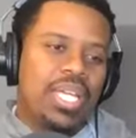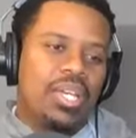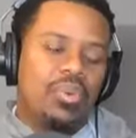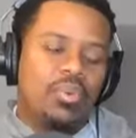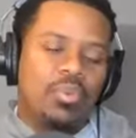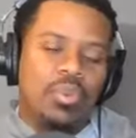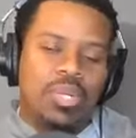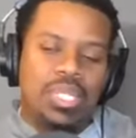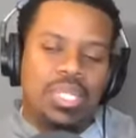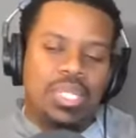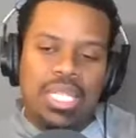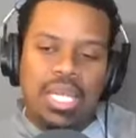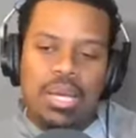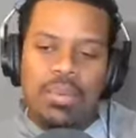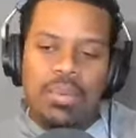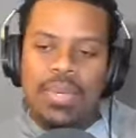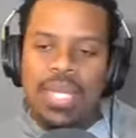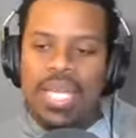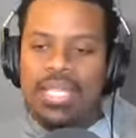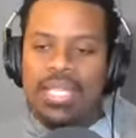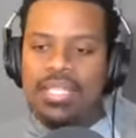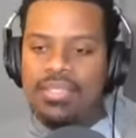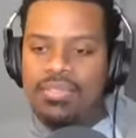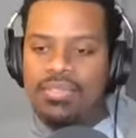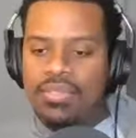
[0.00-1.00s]
One time we
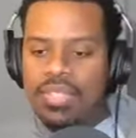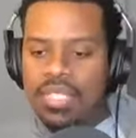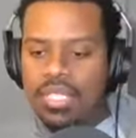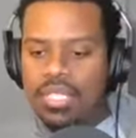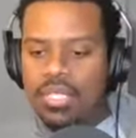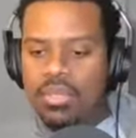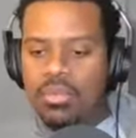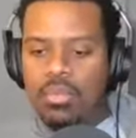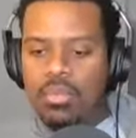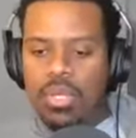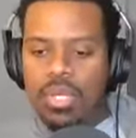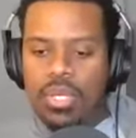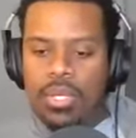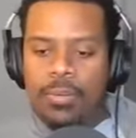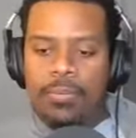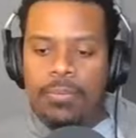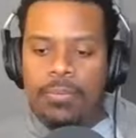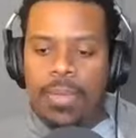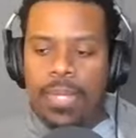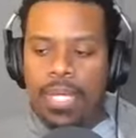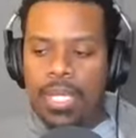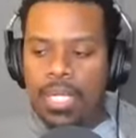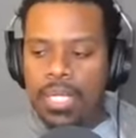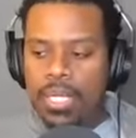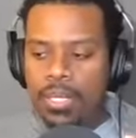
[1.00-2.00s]
had this visit where
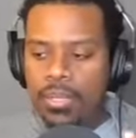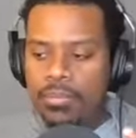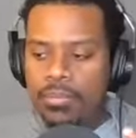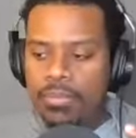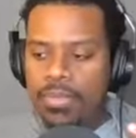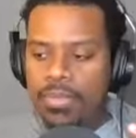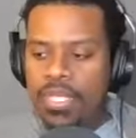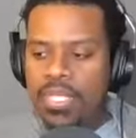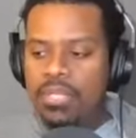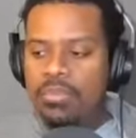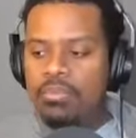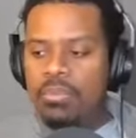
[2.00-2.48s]
this